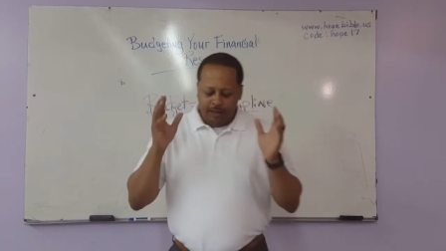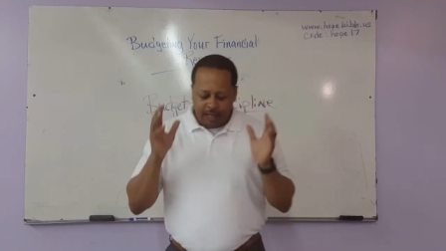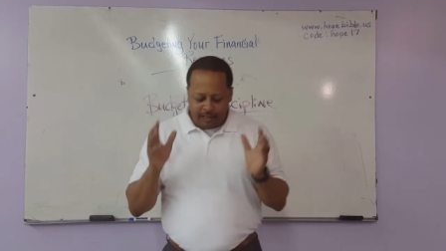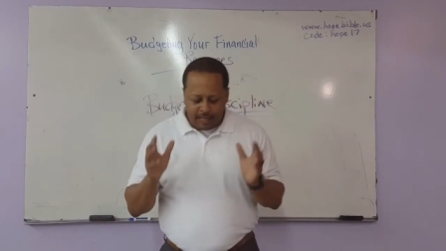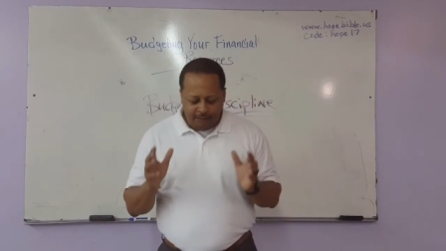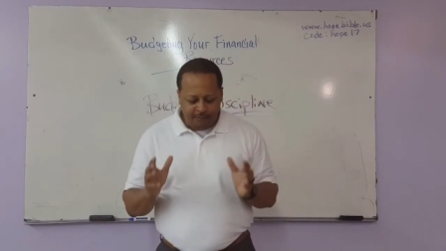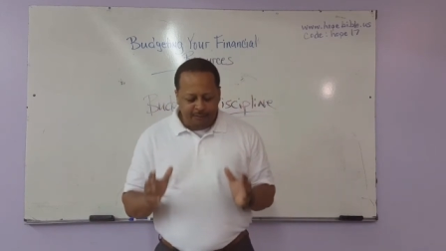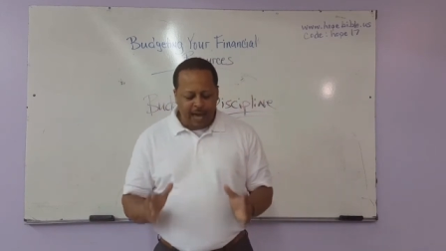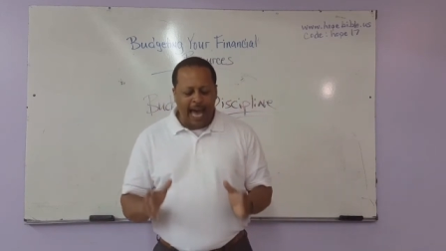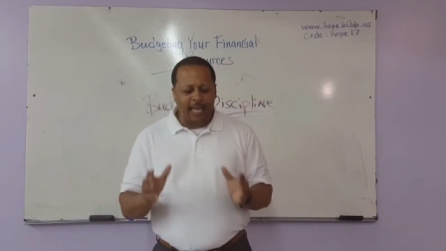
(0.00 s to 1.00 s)
There's a
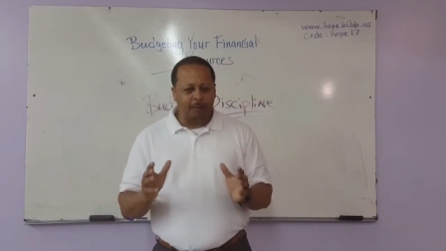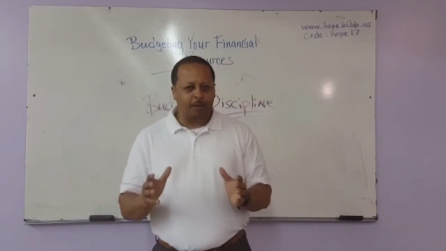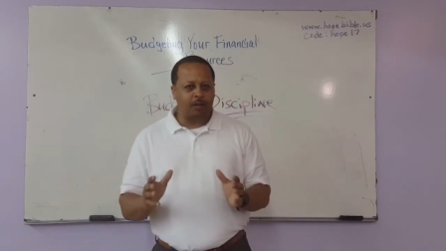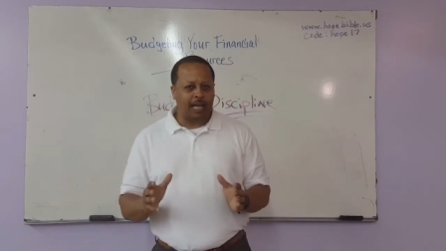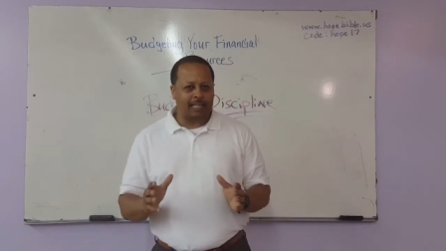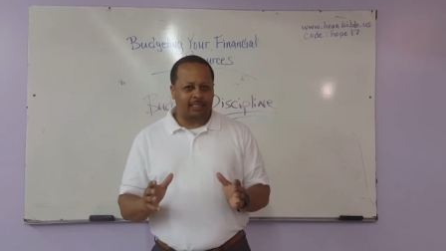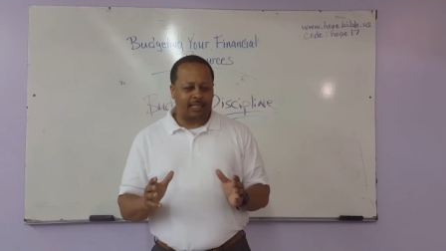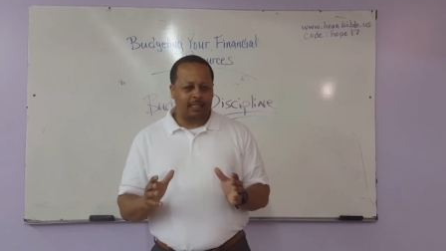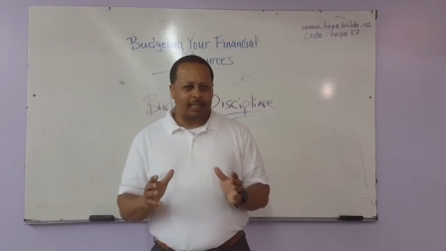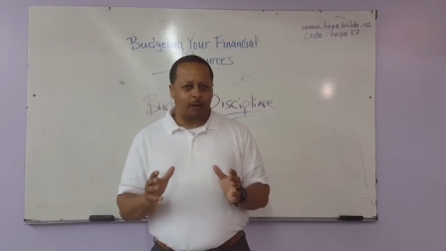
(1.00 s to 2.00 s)
valuable
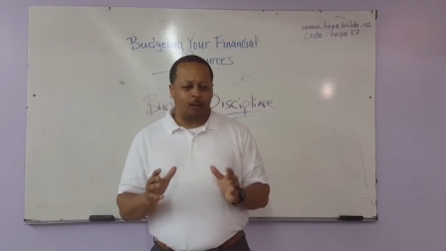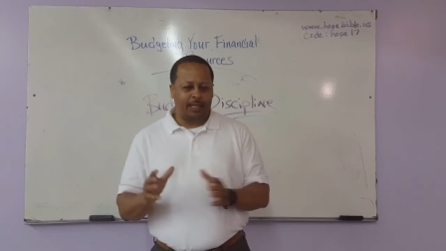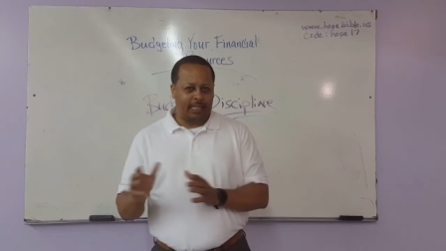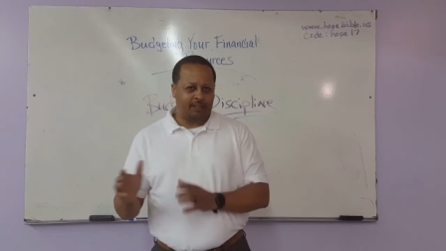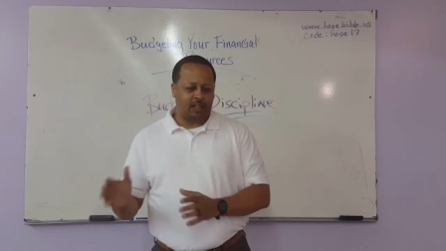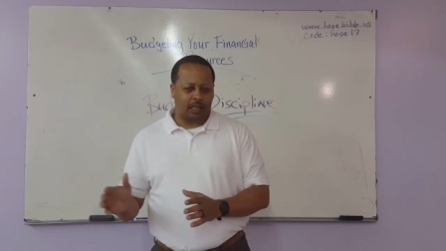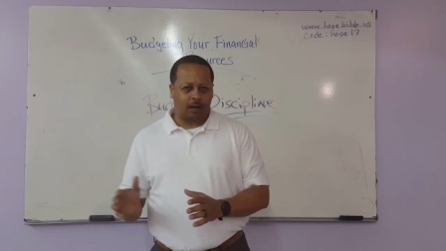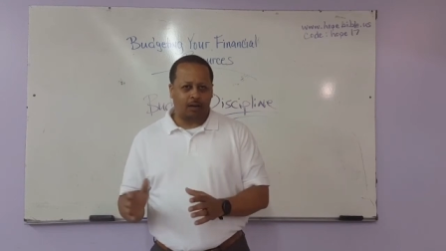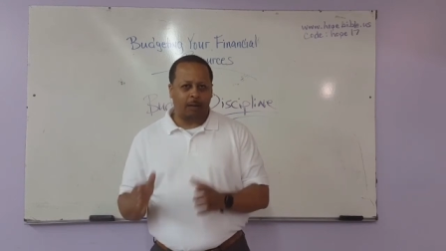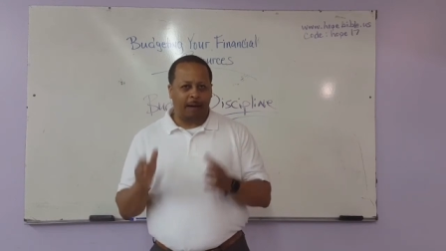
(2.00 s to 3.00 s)
lesson that we need to
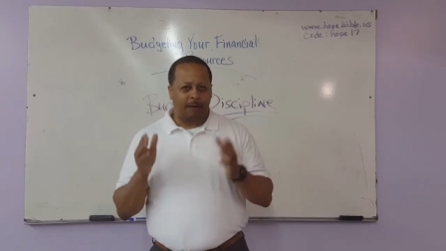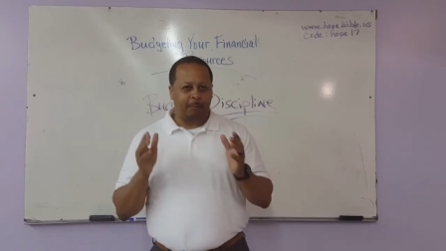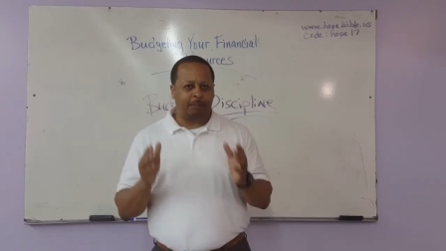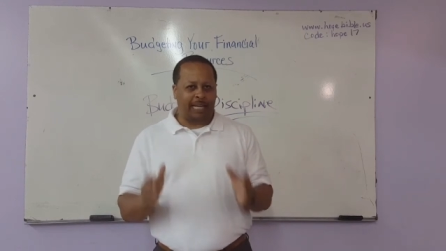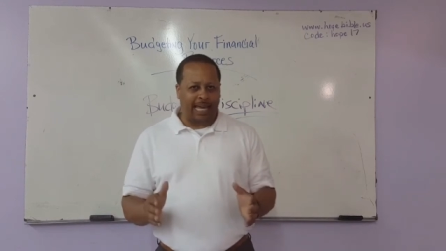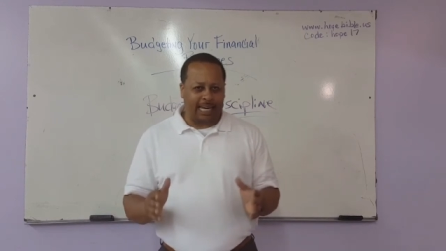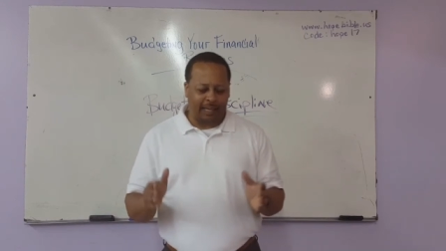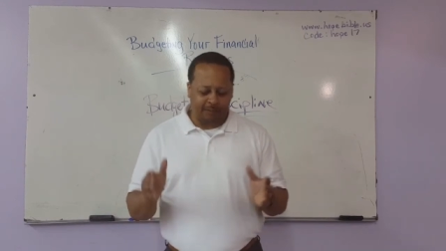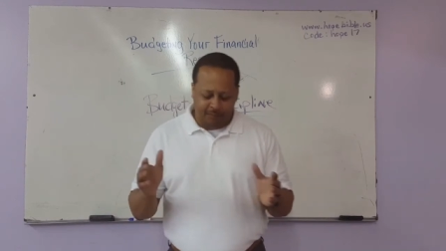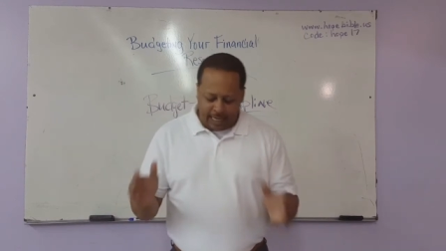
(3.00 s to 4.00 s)
learn about
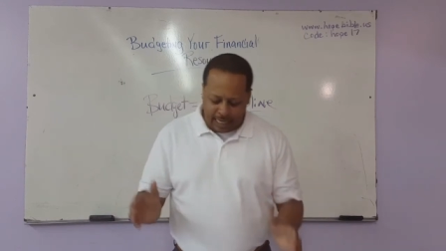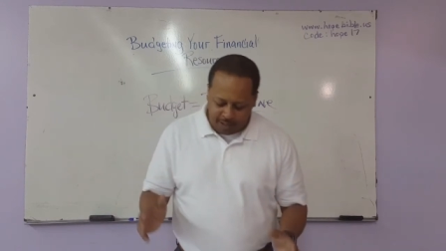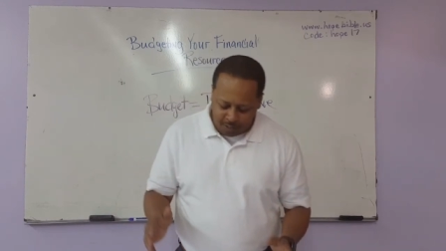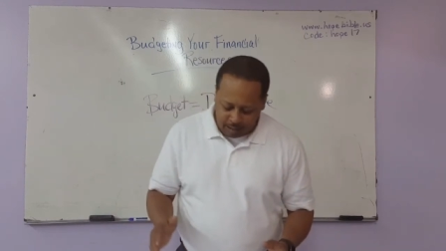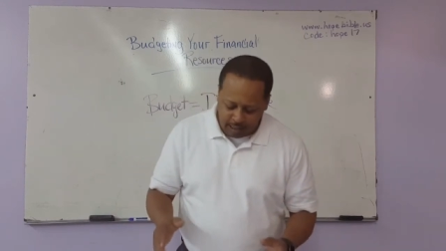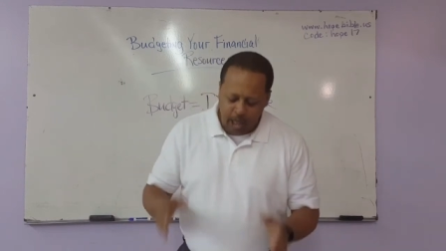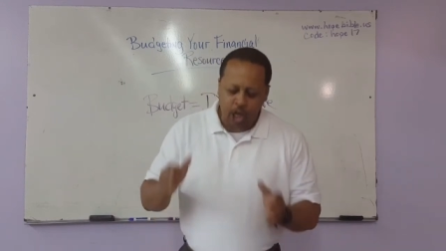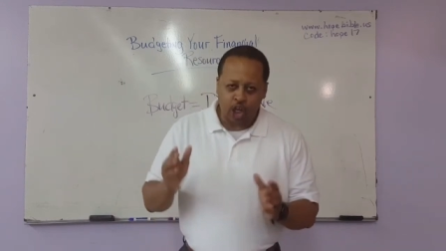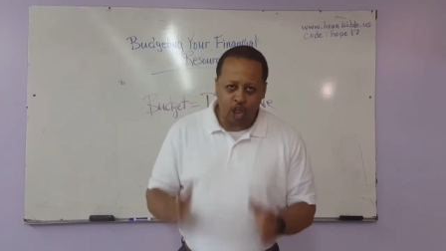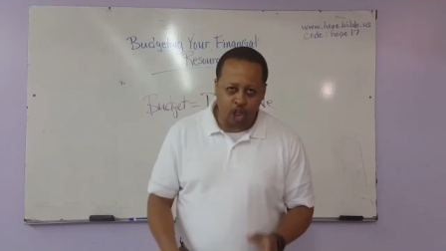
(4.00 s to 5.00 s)
planning financially.
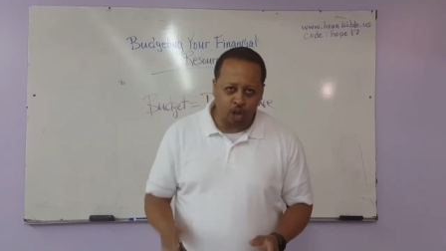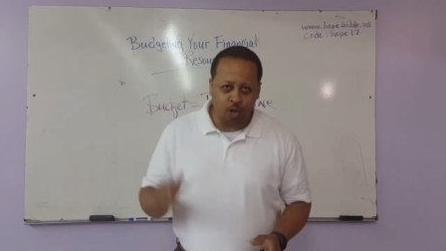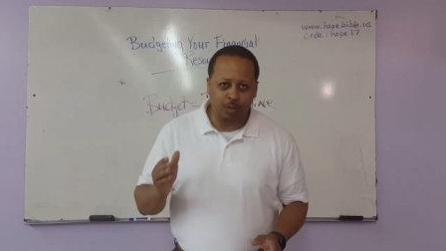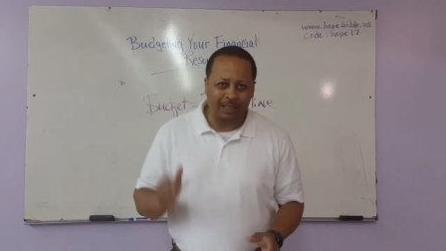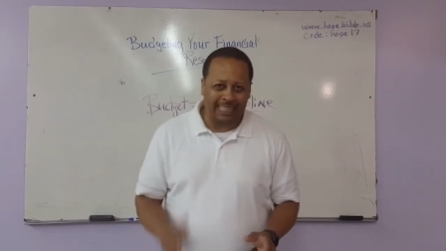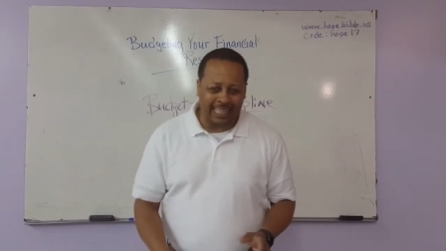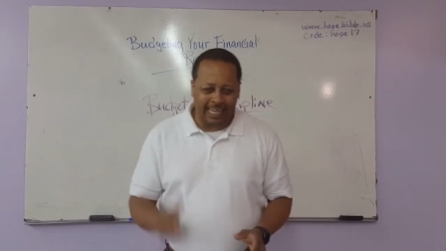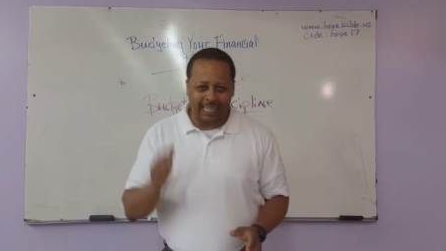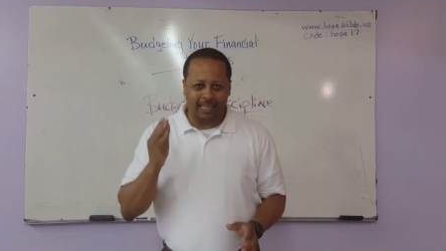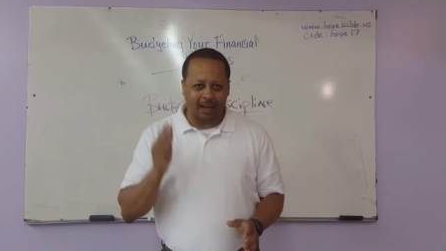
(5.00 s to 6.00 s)
You
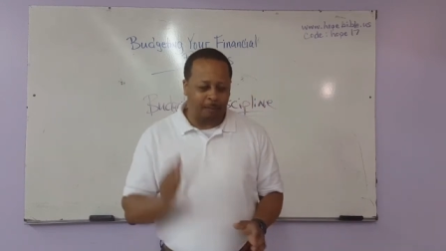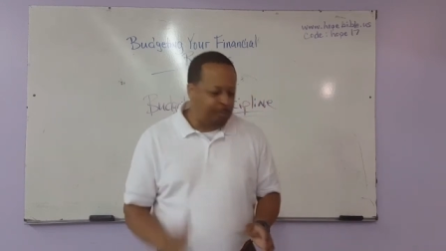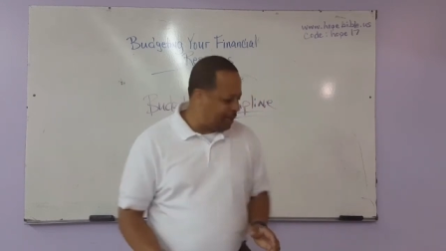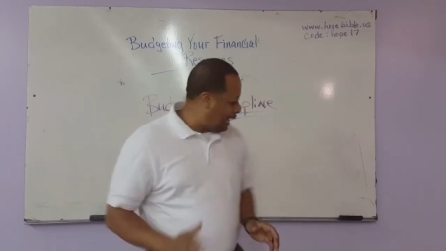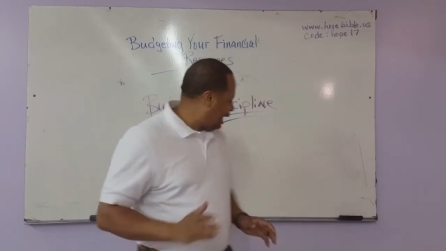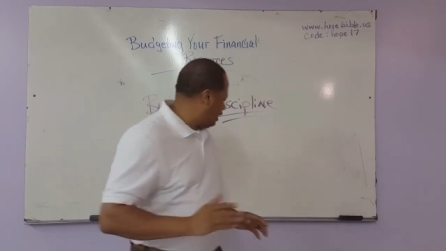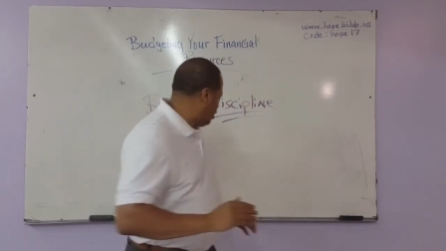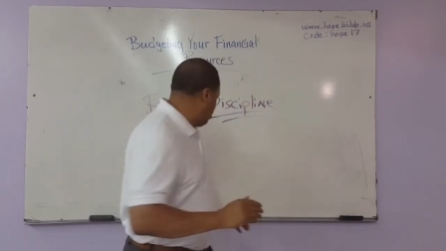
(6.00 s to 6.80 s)
need a plan.